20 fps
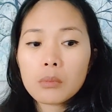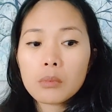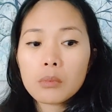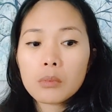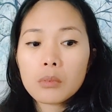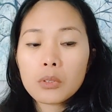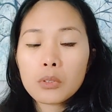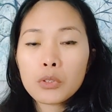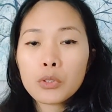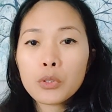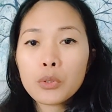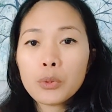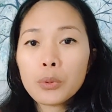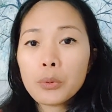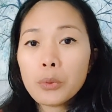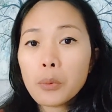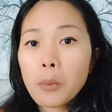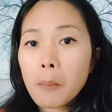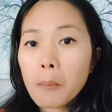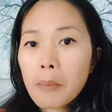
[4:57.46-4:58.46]

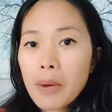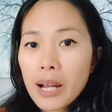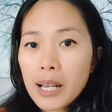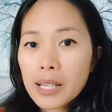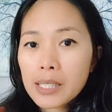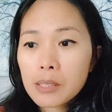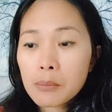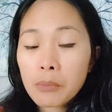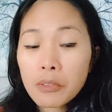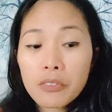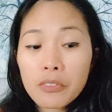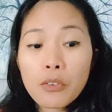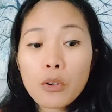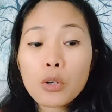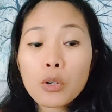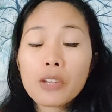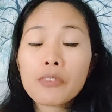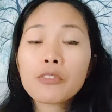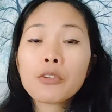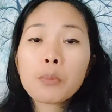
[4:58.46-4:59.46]
you must, before,
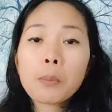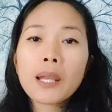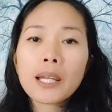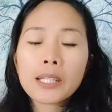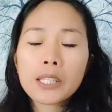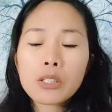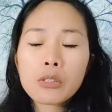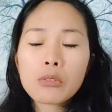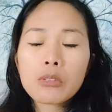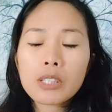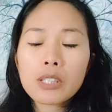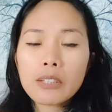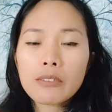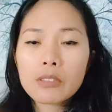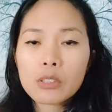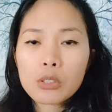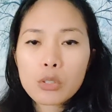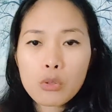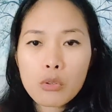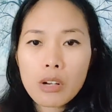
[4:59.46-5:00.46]
if you're planning to leave
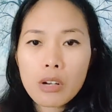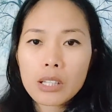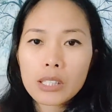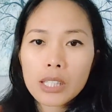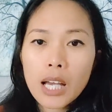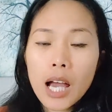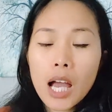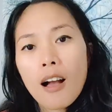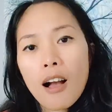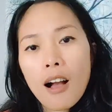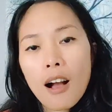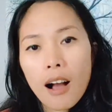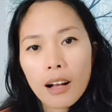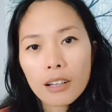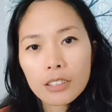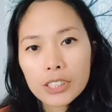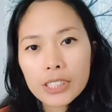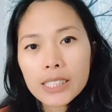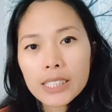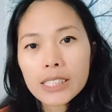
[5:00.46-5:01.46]
Australia,
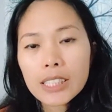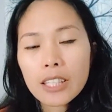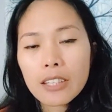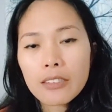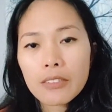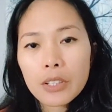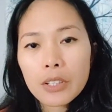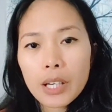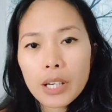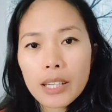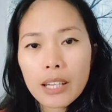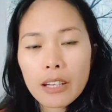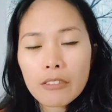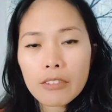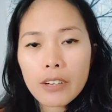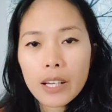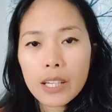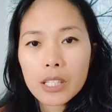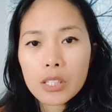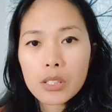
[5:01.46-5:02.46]
I'll just give you an
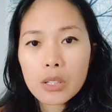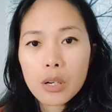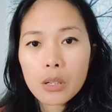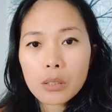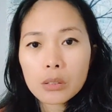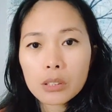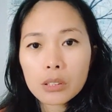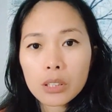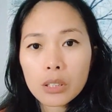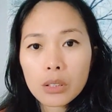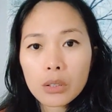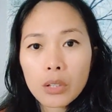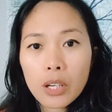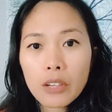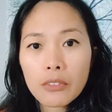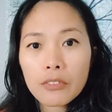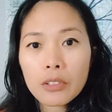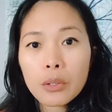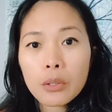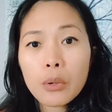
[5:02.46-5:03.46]
advice also.
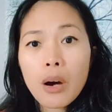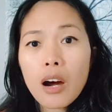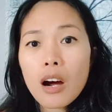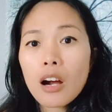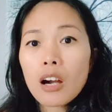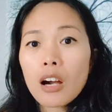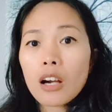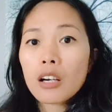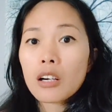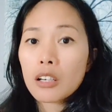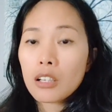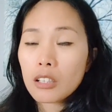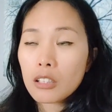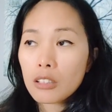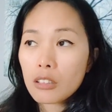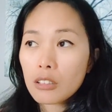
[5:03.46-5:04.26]
If you are